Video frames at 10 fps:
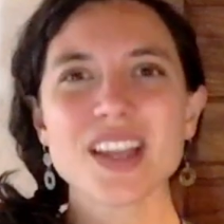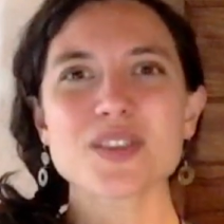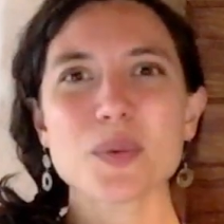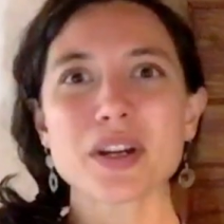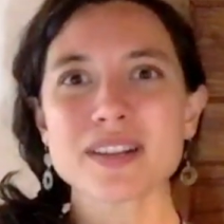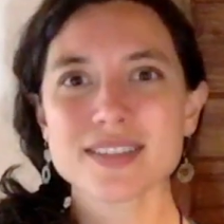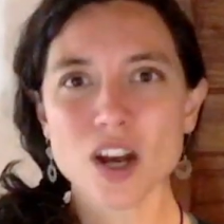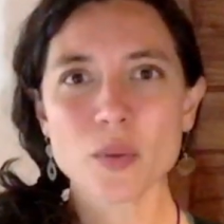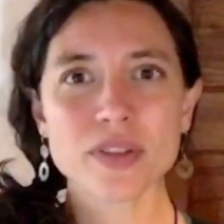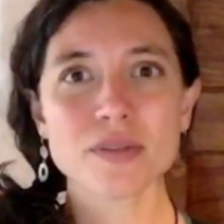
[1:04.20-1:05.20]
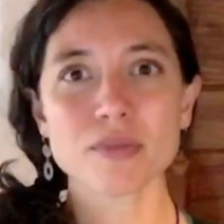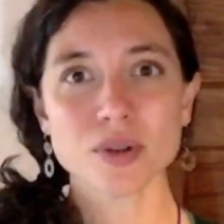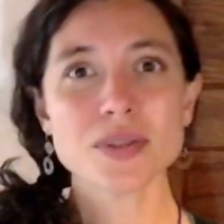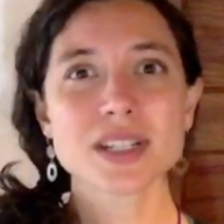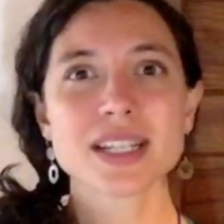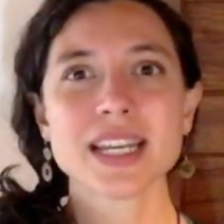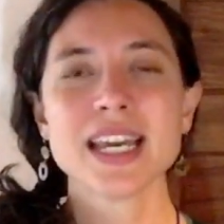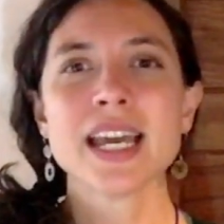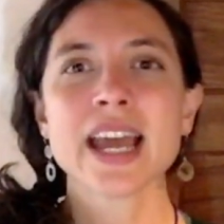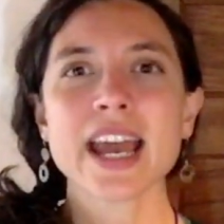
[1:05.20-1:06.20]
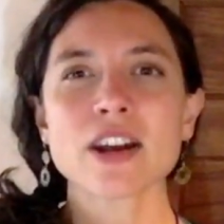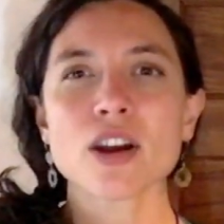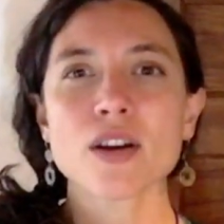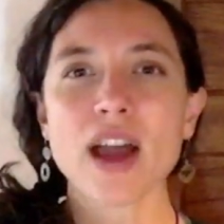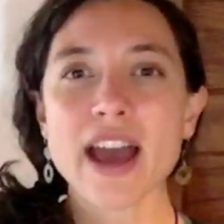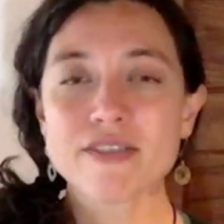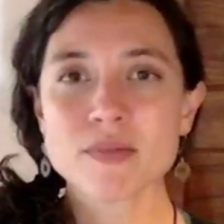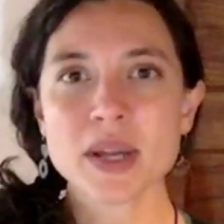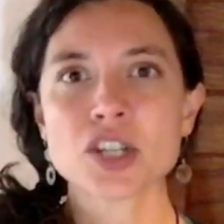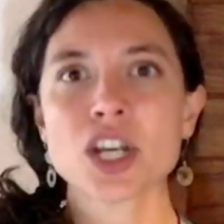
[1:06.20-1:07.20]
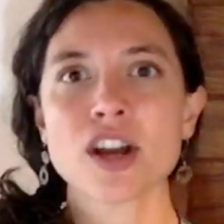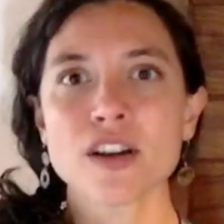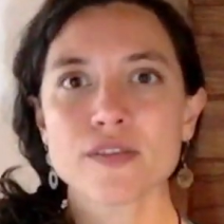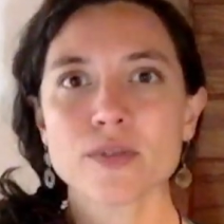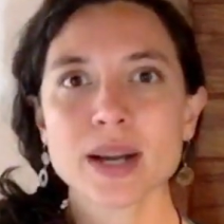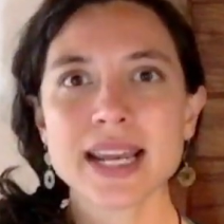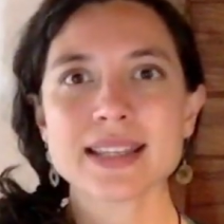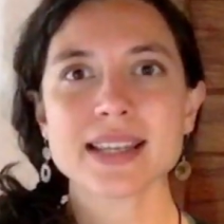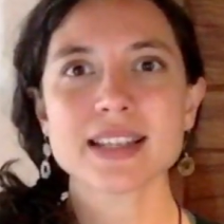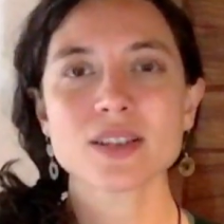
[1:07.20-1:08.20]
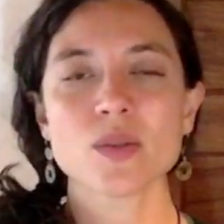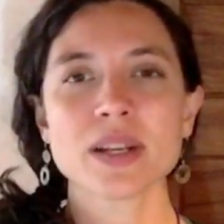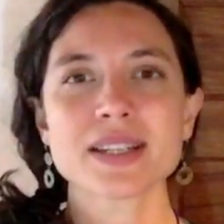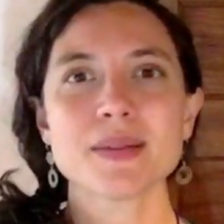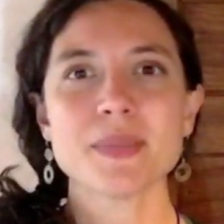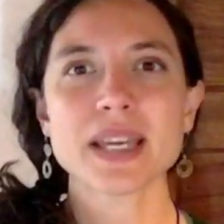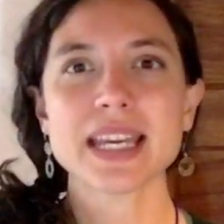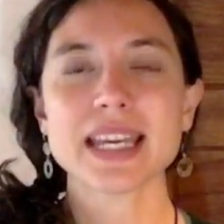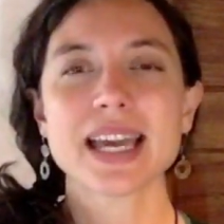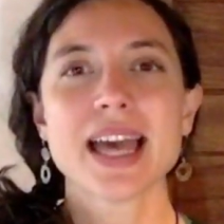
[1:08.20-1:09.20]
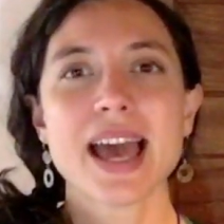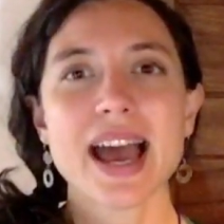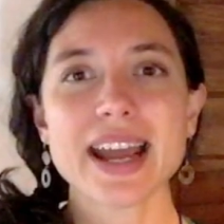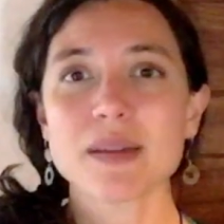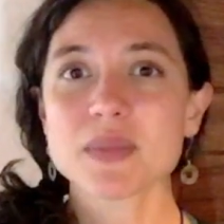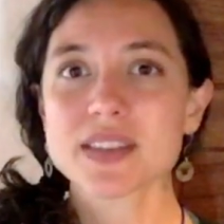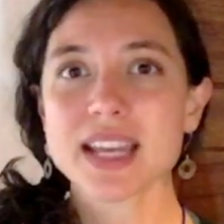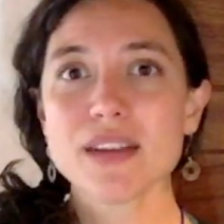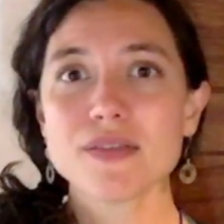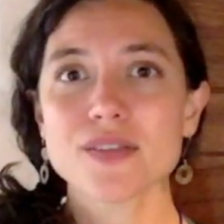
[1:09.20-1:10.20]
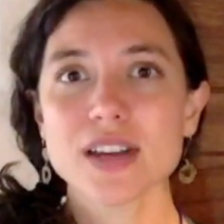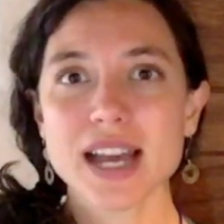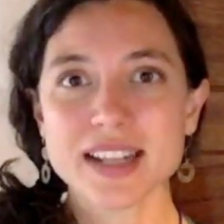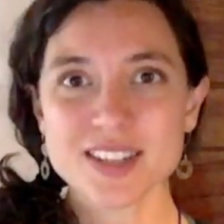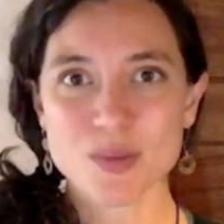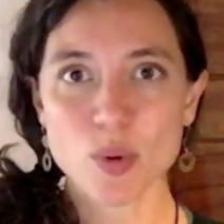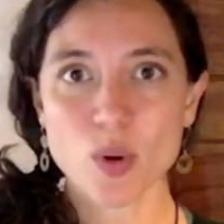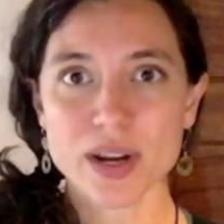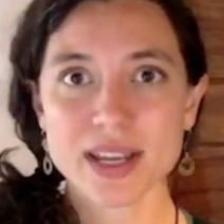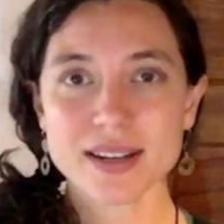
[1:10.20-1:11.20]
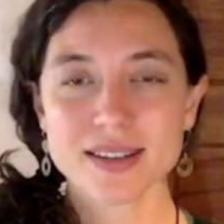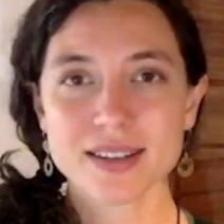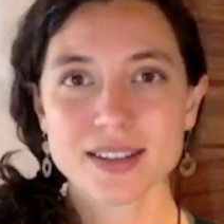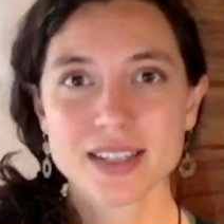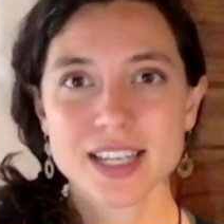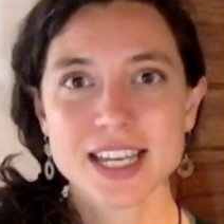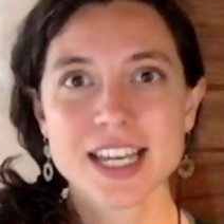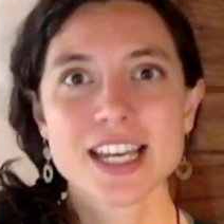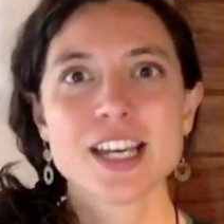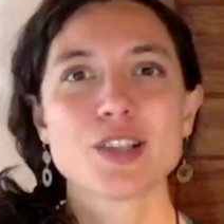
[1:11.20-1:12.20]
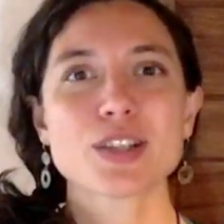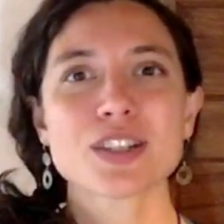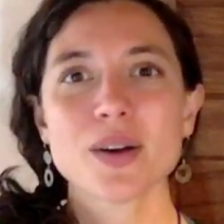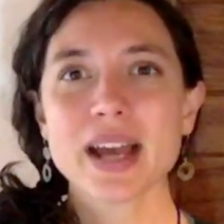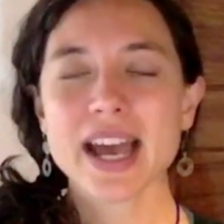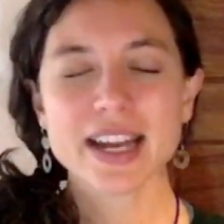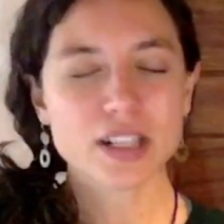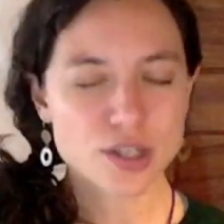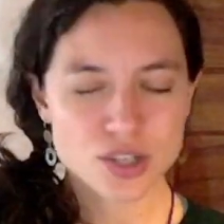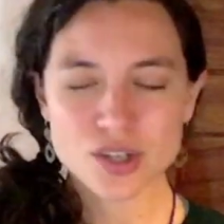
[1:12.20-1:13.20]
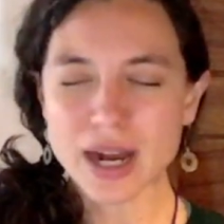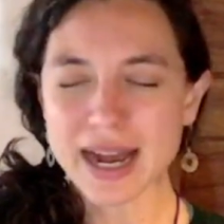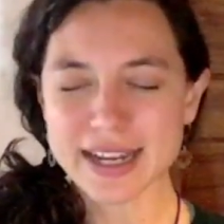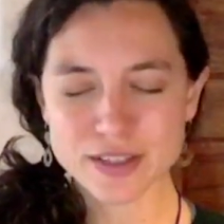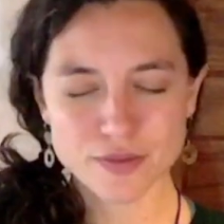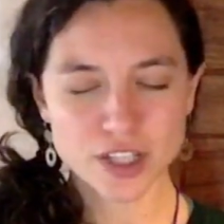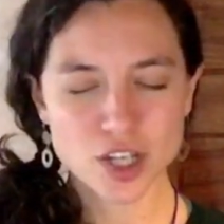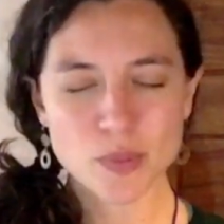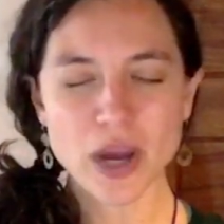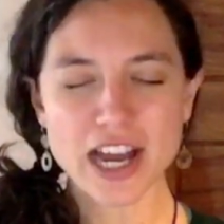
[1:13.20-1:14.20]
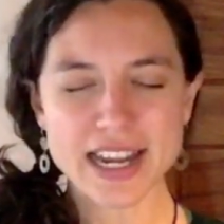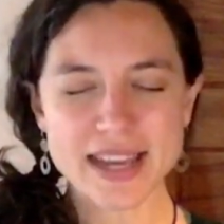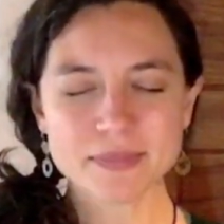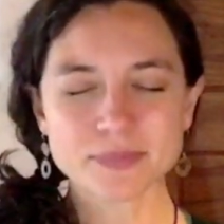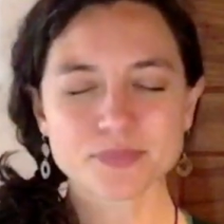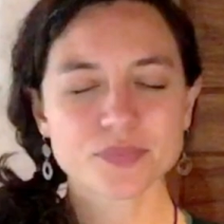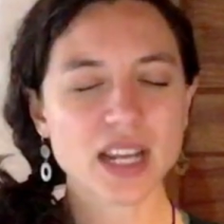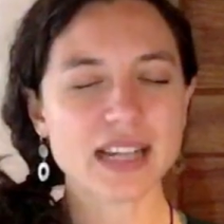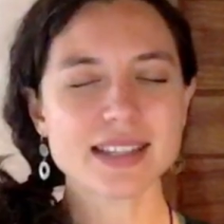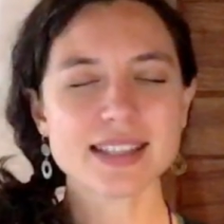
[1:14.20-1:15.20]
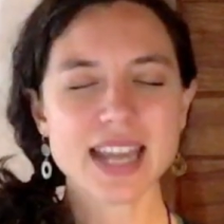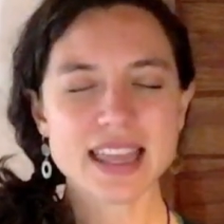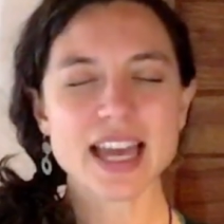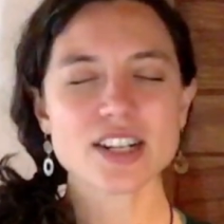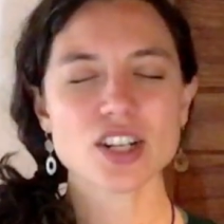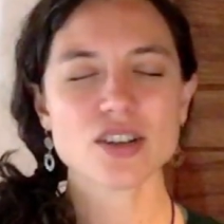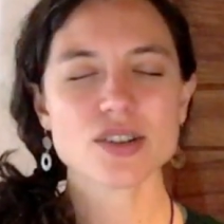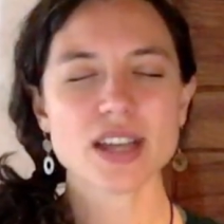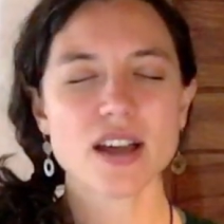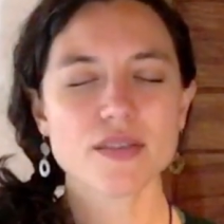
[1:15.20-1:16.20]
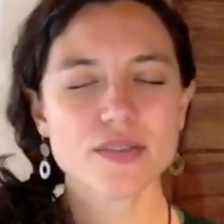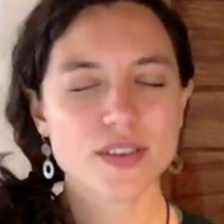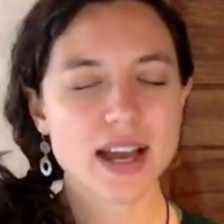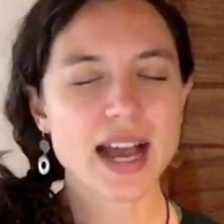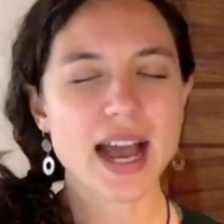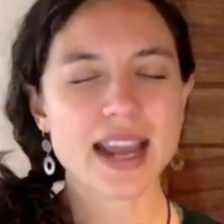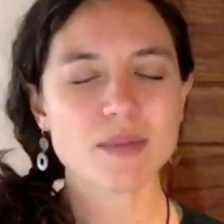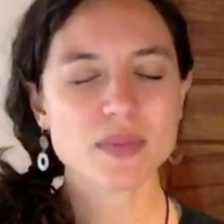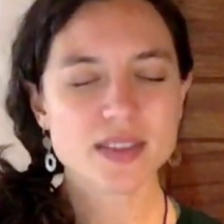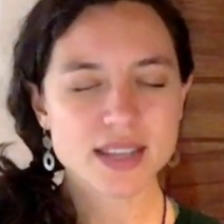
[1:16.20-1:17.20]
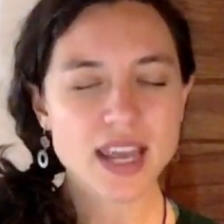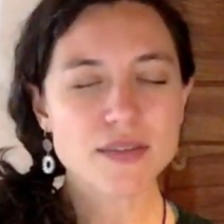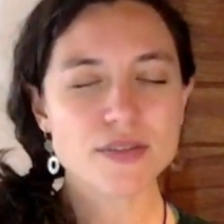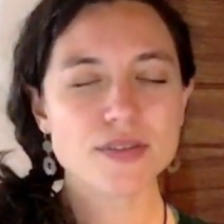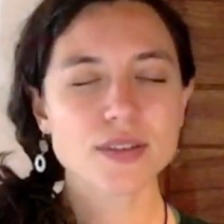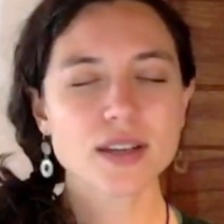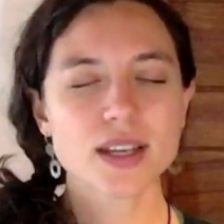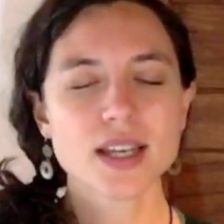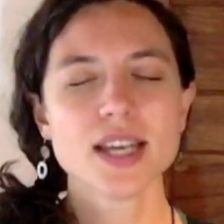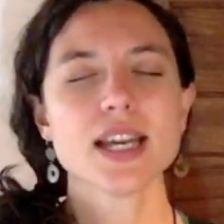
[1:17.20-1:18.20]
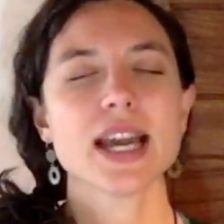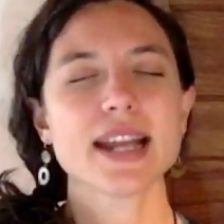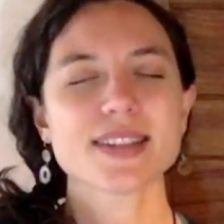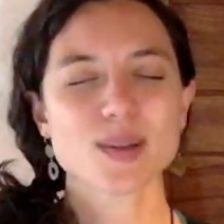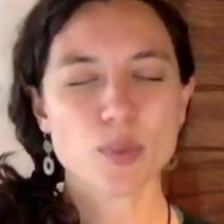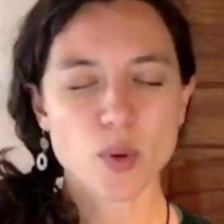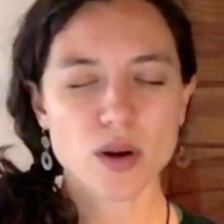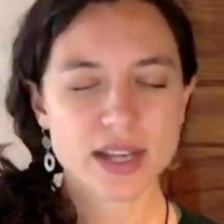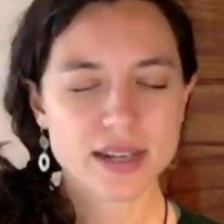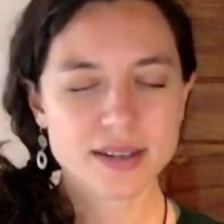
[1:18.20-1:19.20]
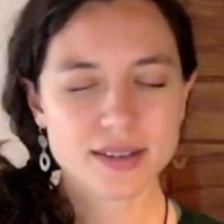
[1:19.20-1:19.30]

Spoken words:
So we're going to start with the root, and our affirmation, our phrase is going to be, I am safe and supported. So let's go ahead, close your eyes, feel your body, and say that to yourself. I am safe and supported.